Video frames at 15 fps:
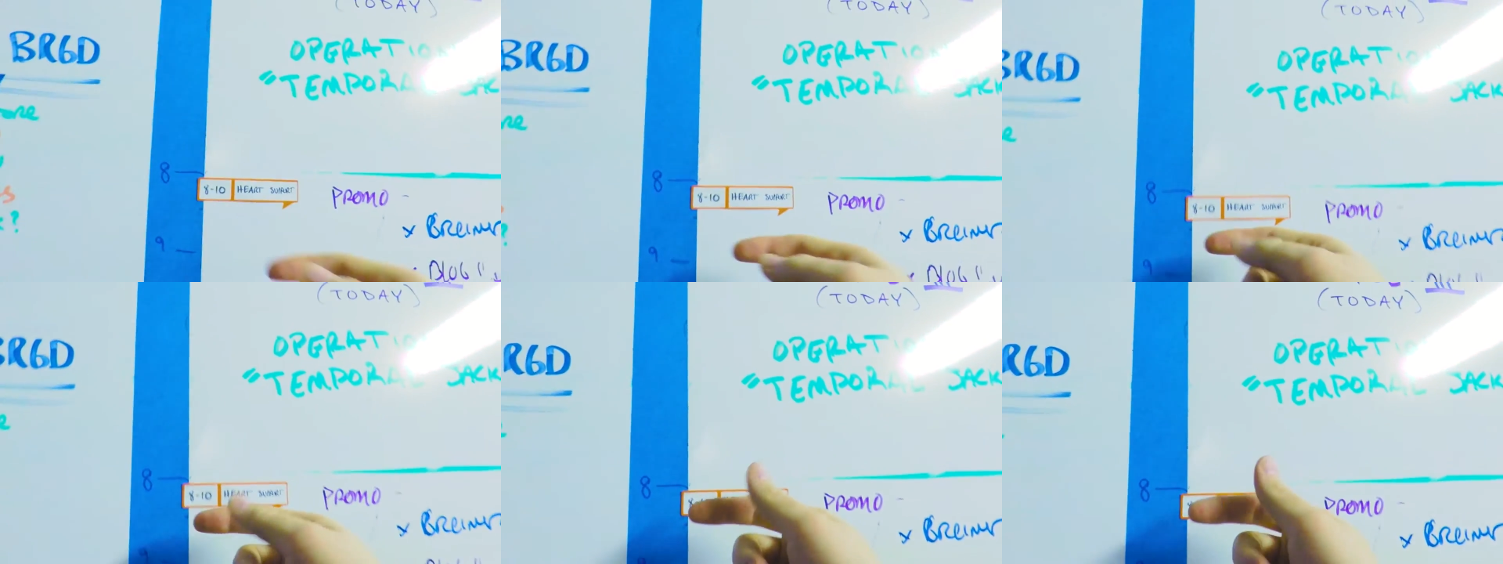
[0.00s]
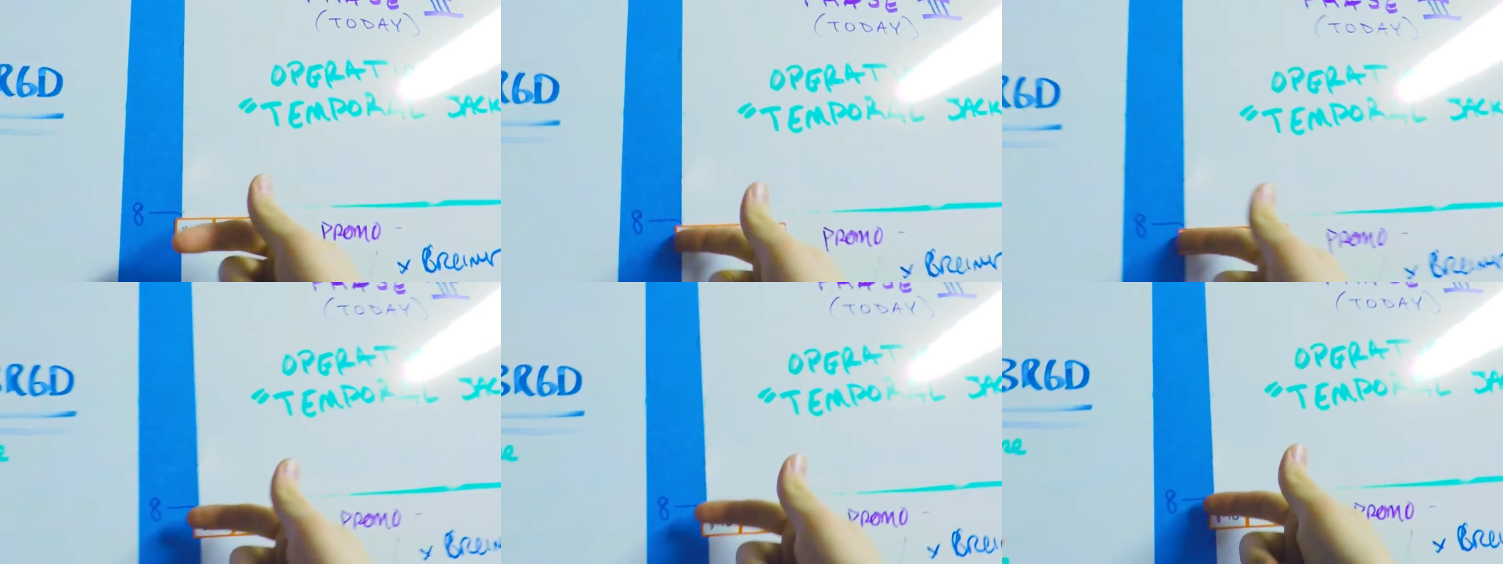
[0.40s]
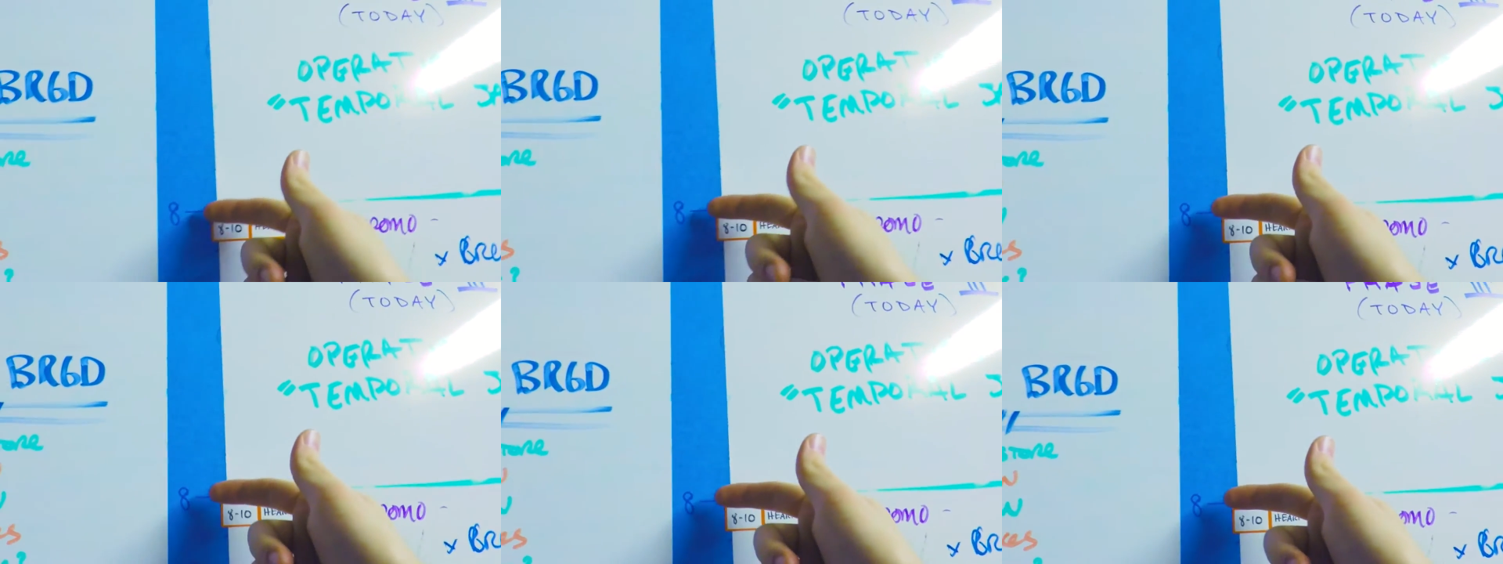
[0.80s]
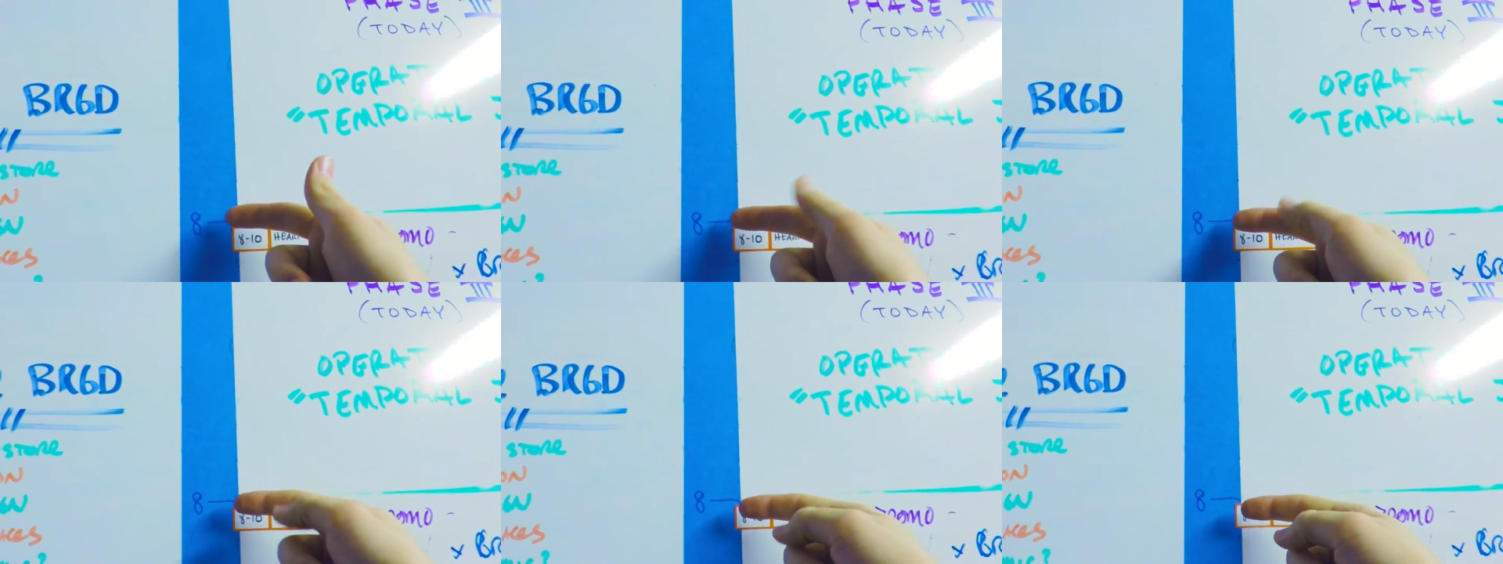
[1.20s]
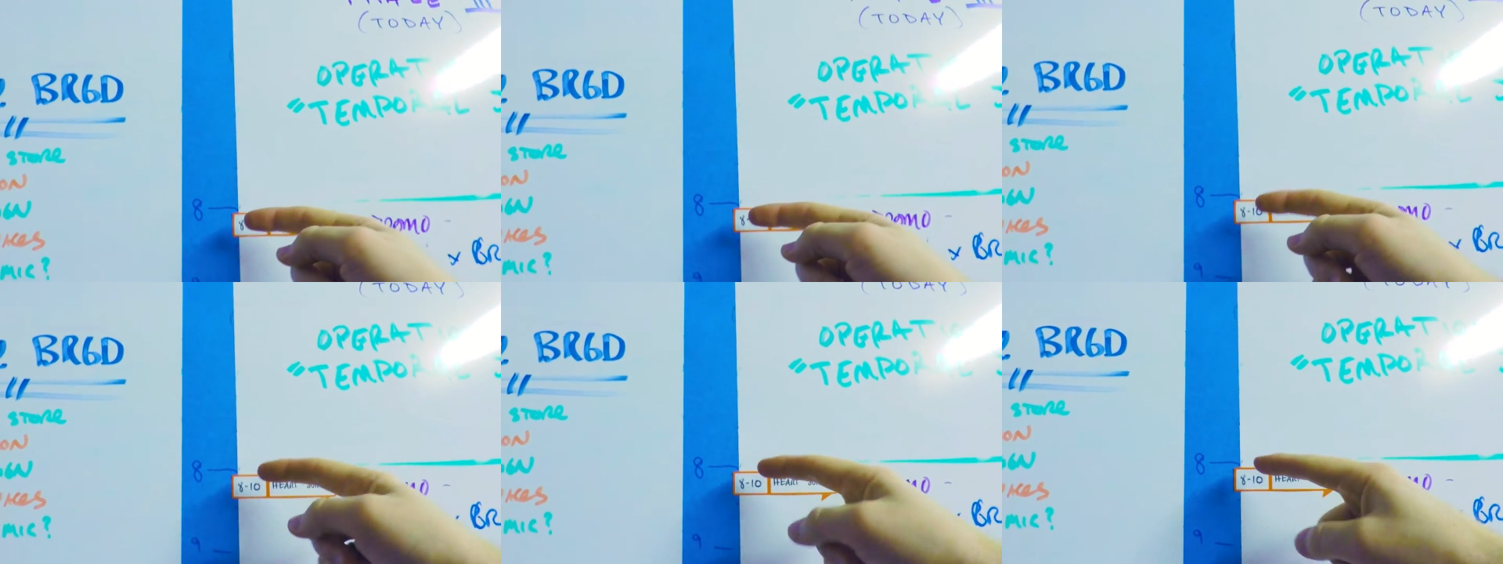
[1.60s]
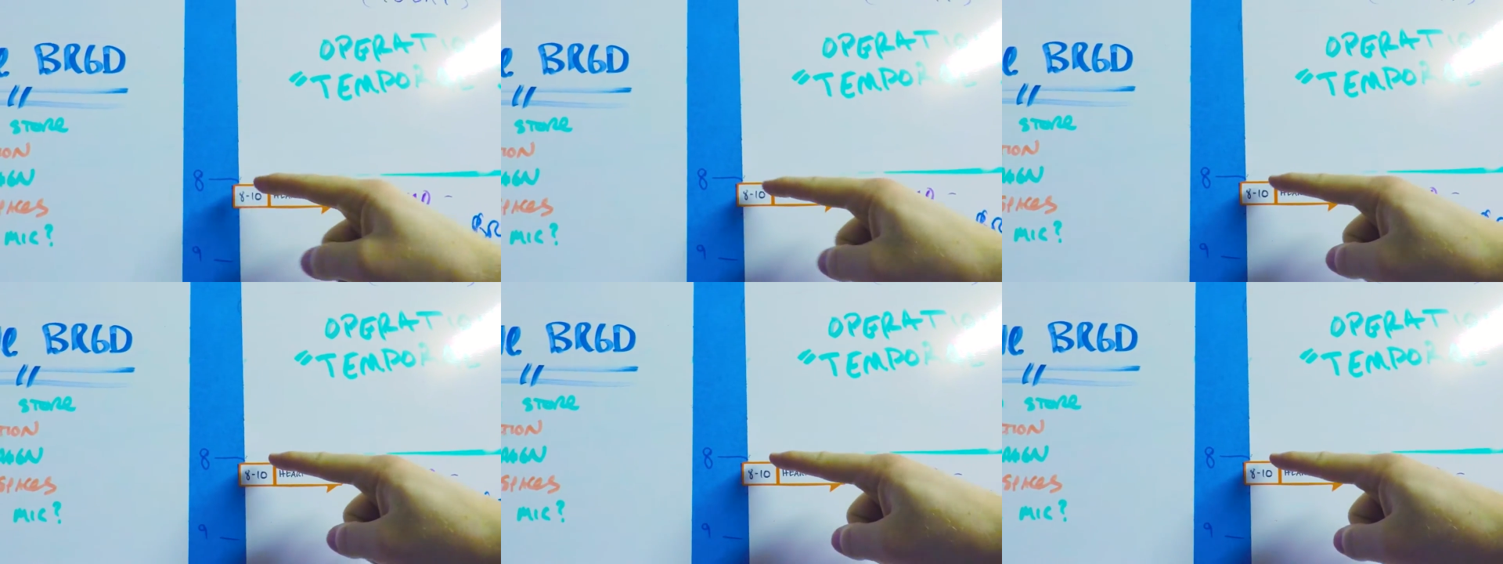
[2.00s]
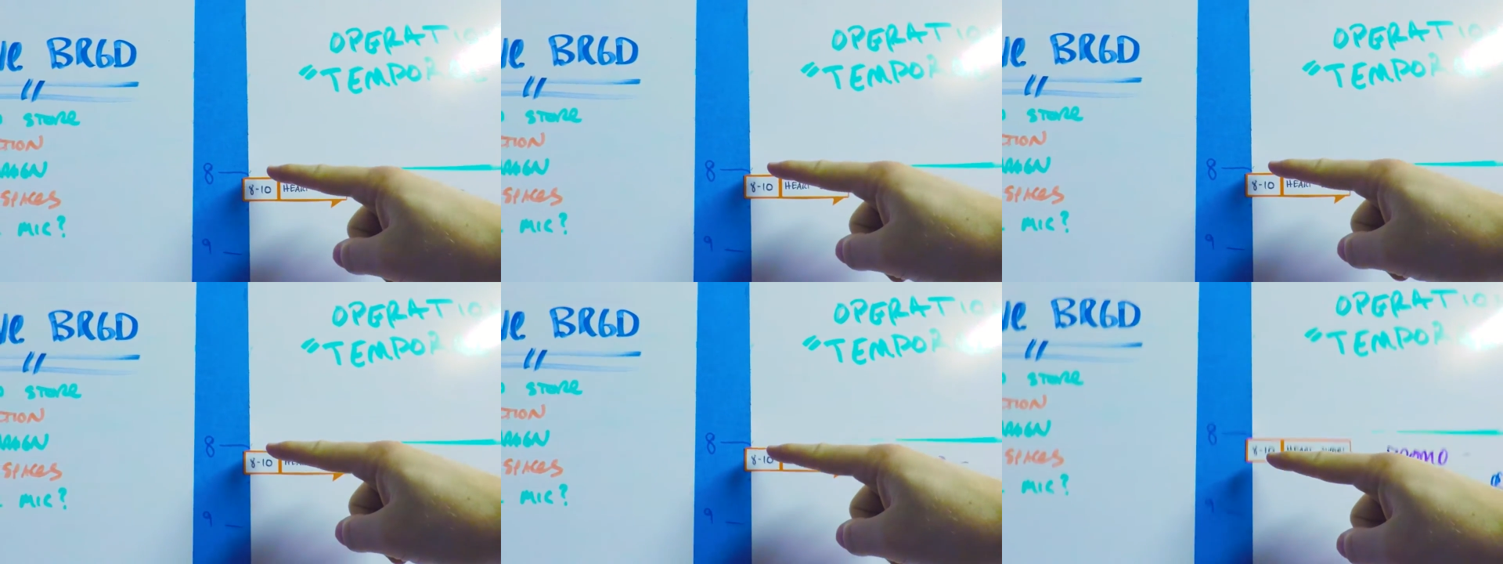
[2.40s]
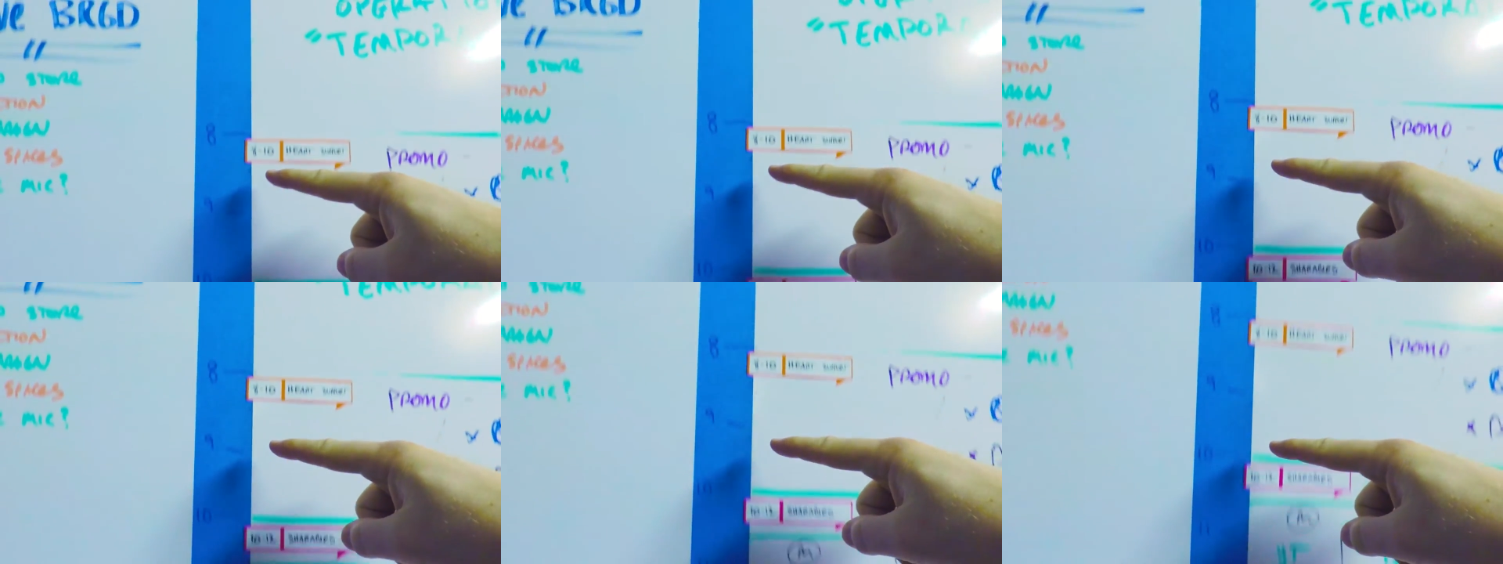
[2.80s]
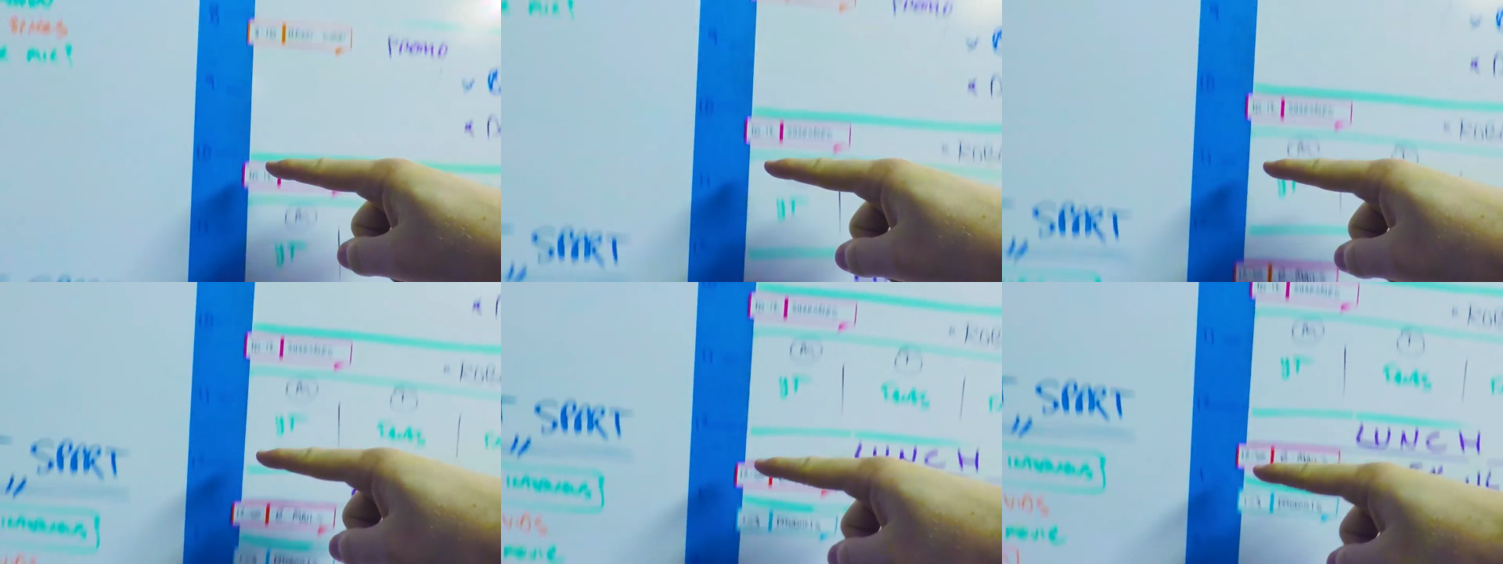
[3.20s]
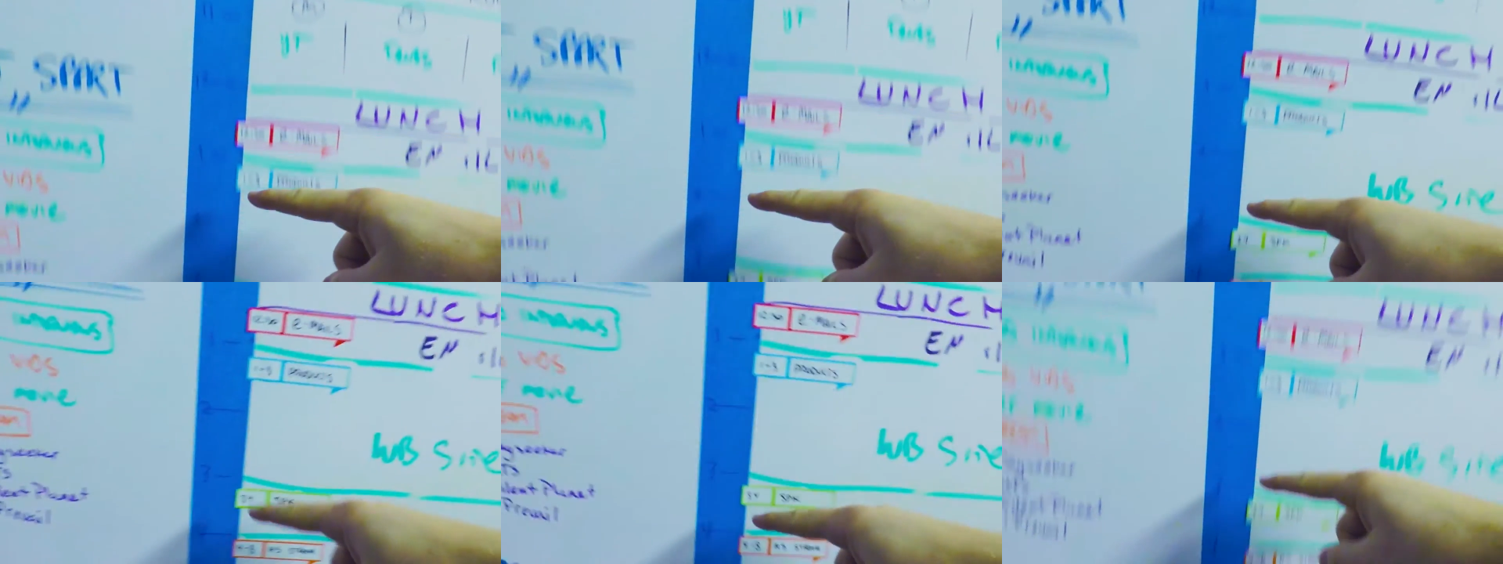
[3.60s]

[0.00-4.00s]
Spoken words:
No face is visible, so there are no lips to read.